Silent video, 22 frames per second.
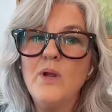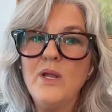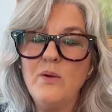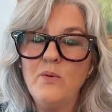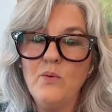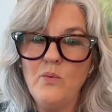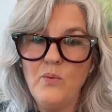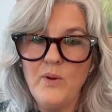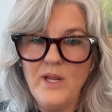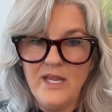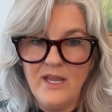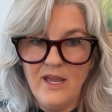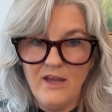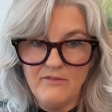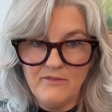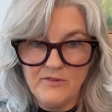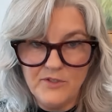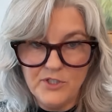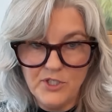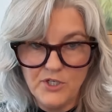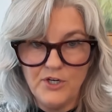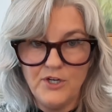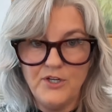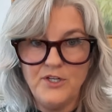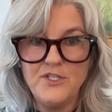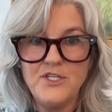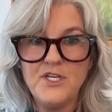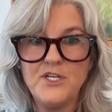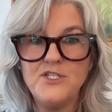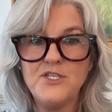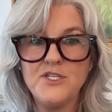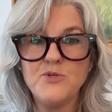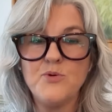We, we have learned
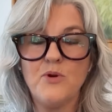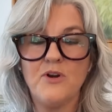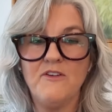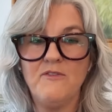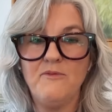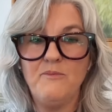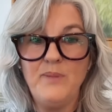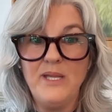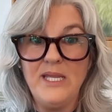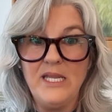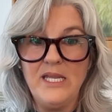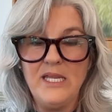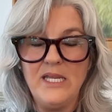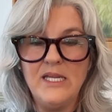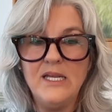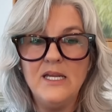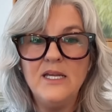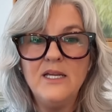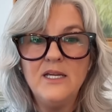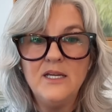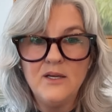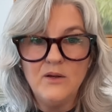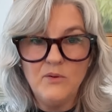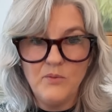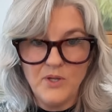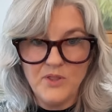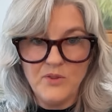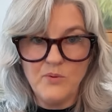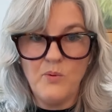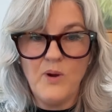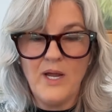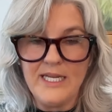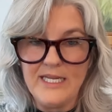to just sort of be
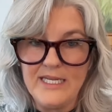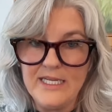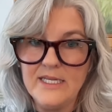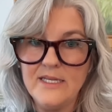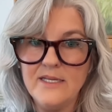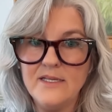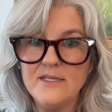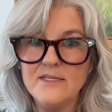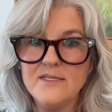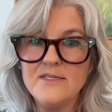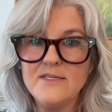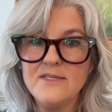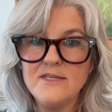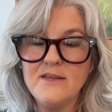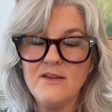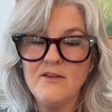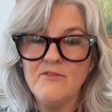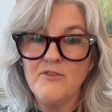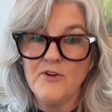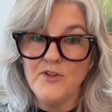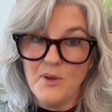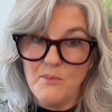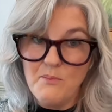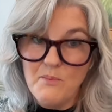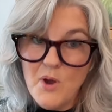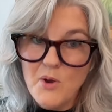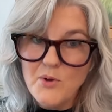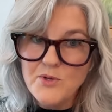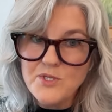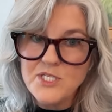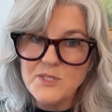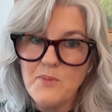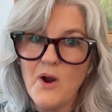with what is for the
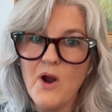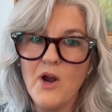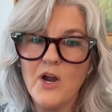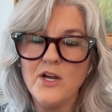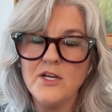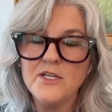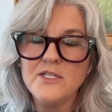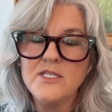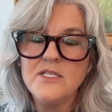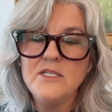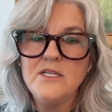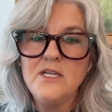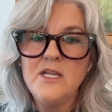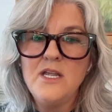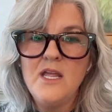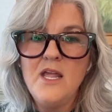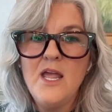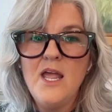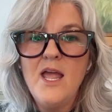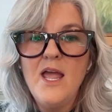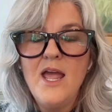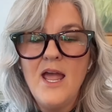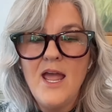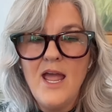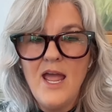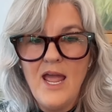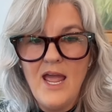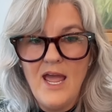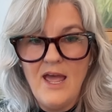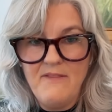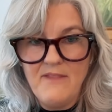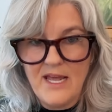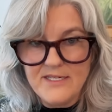most part
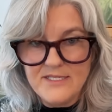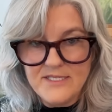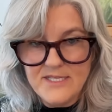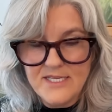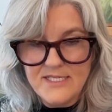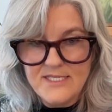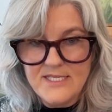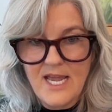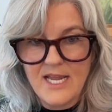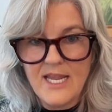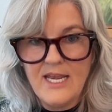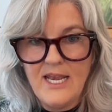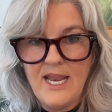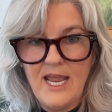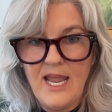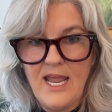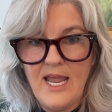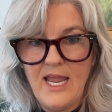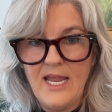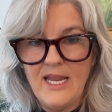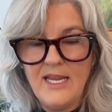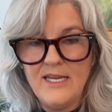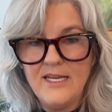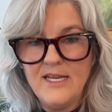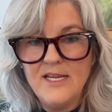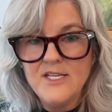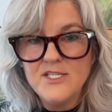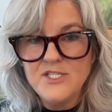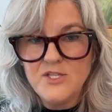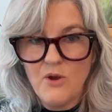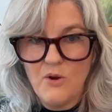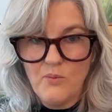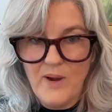and that's the second A.
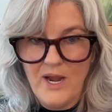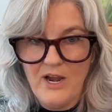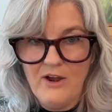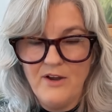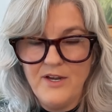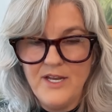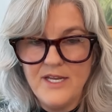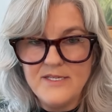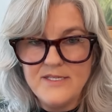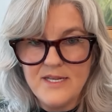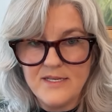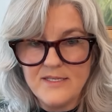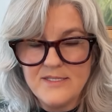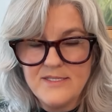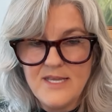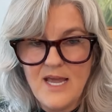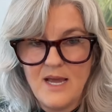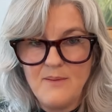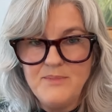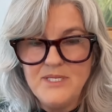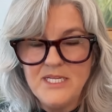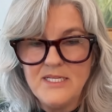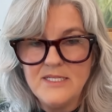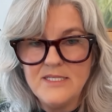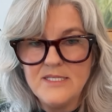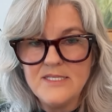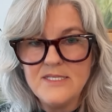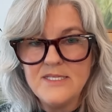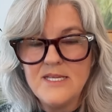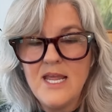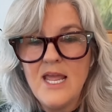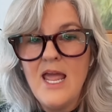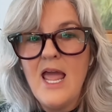So awareness,
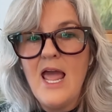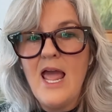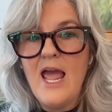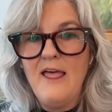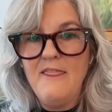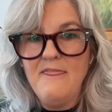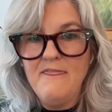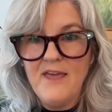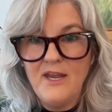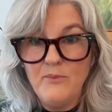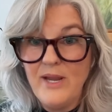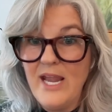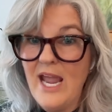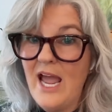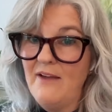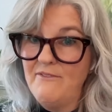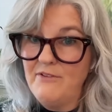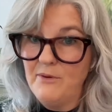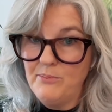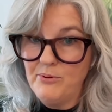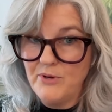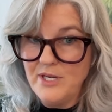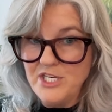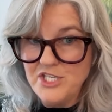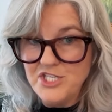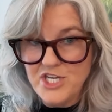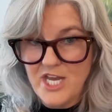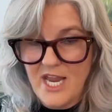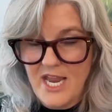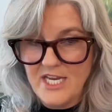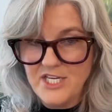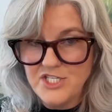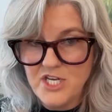acceptance. And then we have
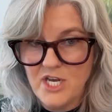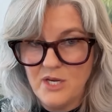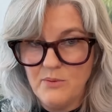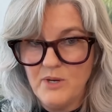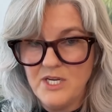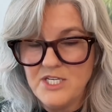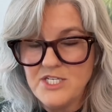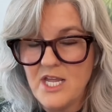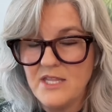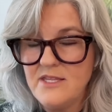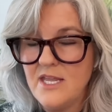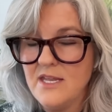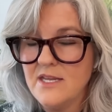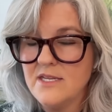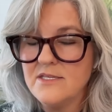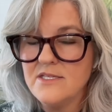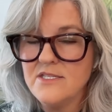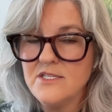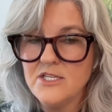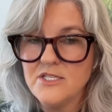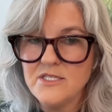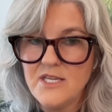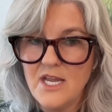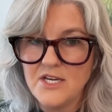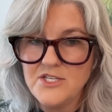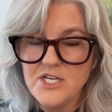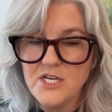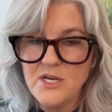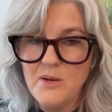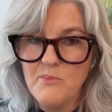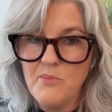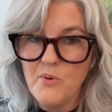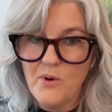appreciation, which I think is just
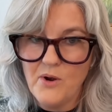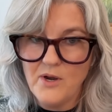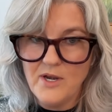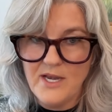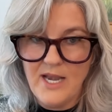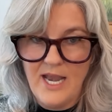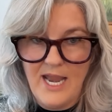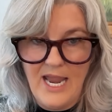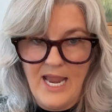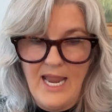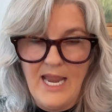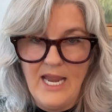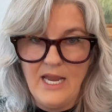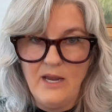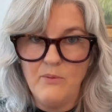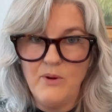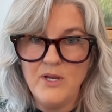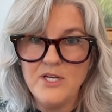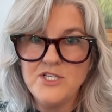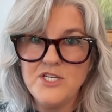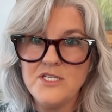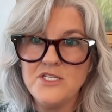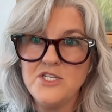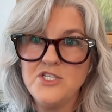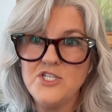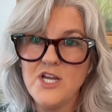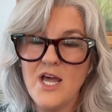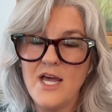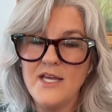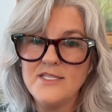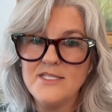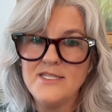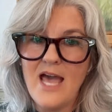such an important A, which is
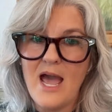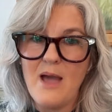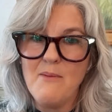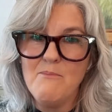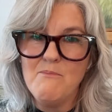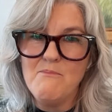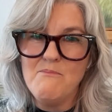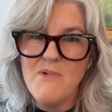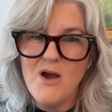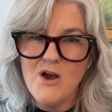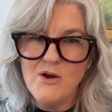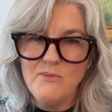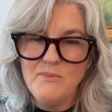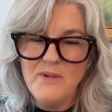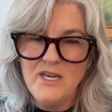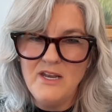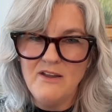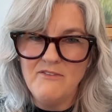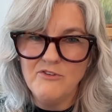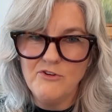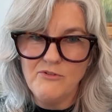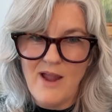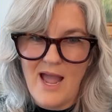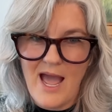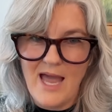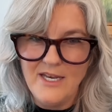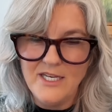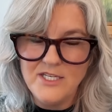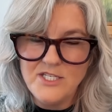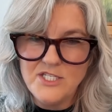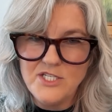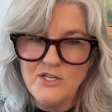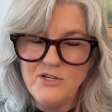just that moment of
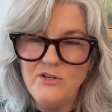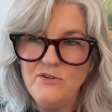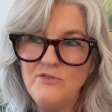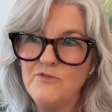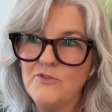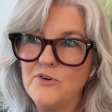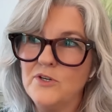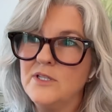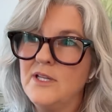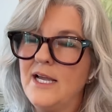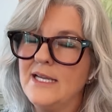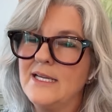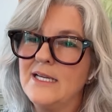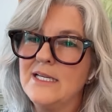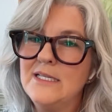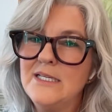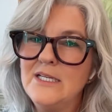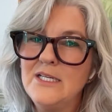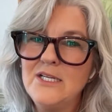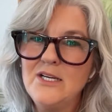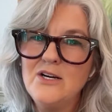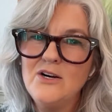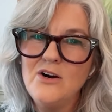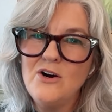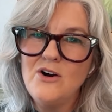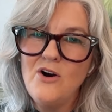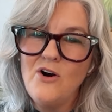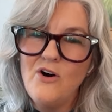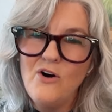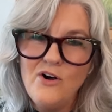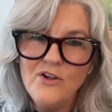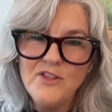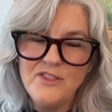gratitude for like
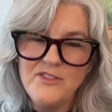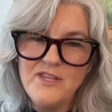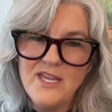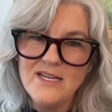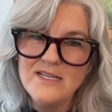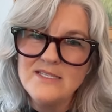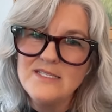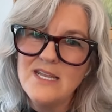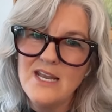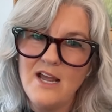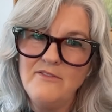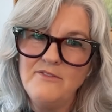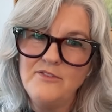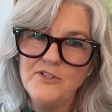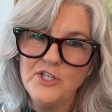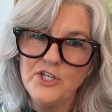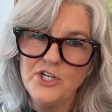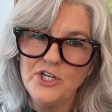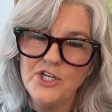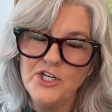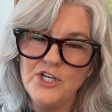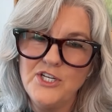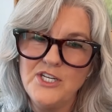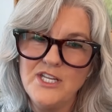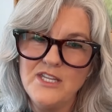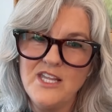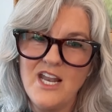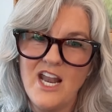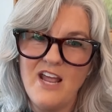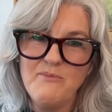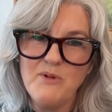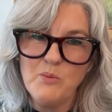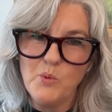all the things that I've learned
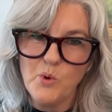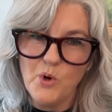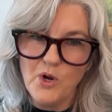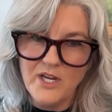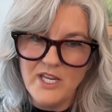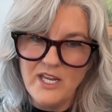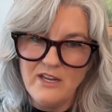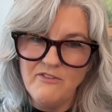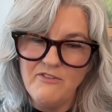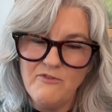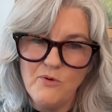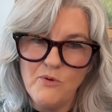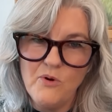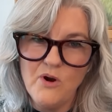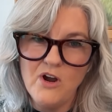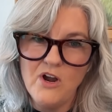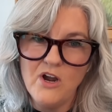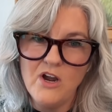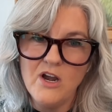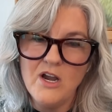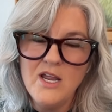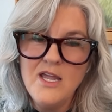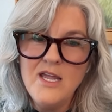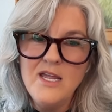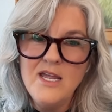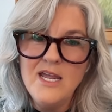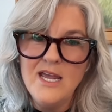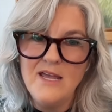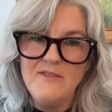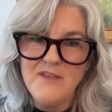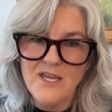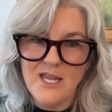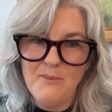and that I've been working for
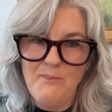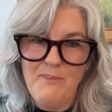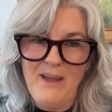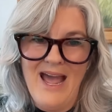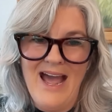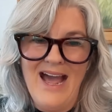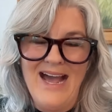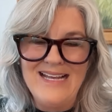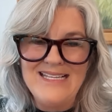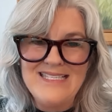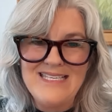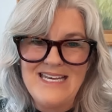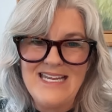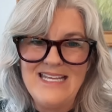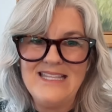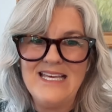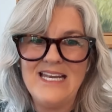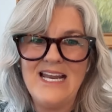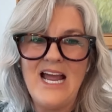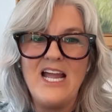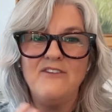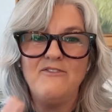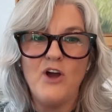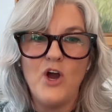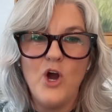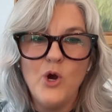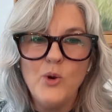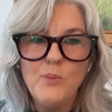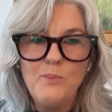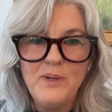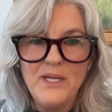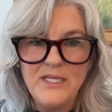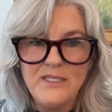and the capacity that I have
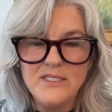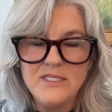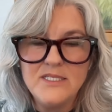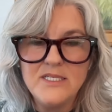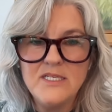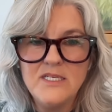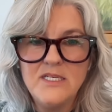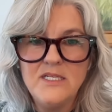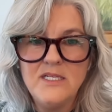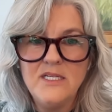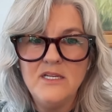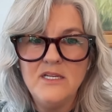opened